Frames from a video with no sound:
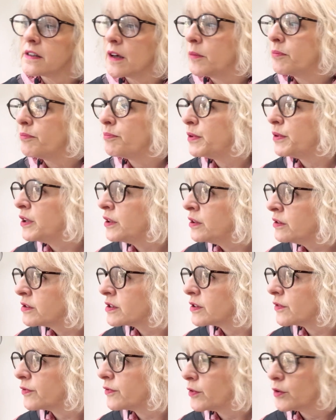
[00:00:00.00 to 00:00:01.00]
a
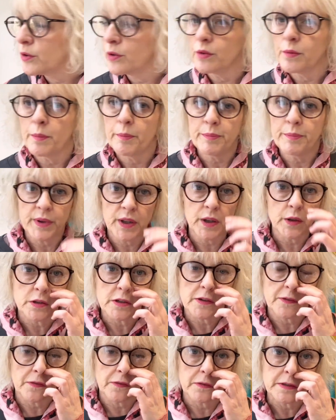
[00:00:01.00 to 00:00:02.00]
beautiful,
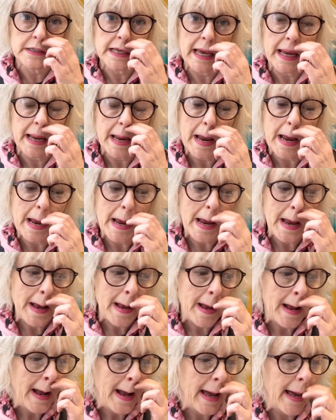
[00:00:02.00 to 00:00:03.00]
beautiful day.
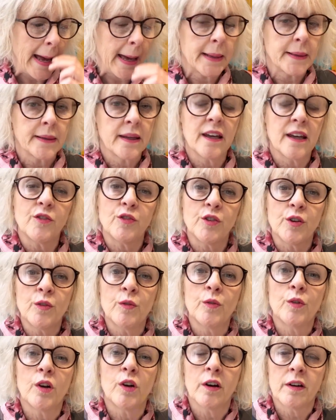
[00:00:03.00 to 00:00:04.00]
And if
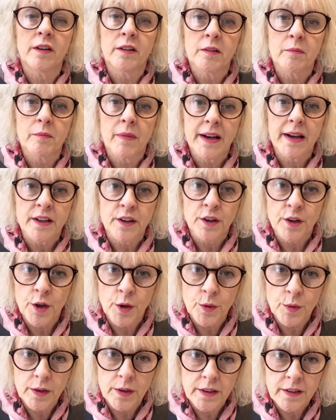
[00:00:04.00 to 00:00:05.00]
you like
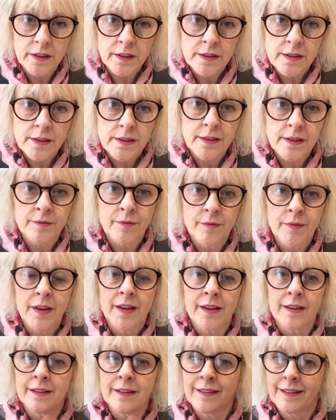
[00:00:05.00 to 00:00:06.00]
magnolias,
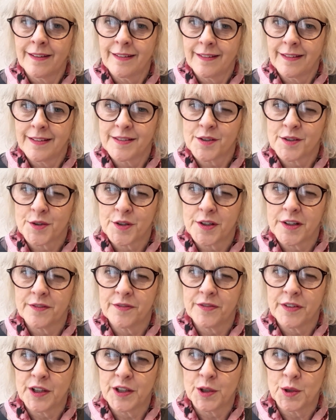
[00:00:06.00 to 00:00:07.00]
here's a treat
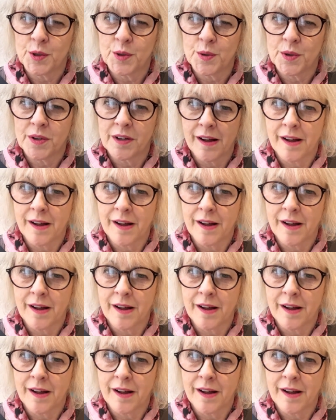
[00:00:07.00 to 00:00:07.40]
for you.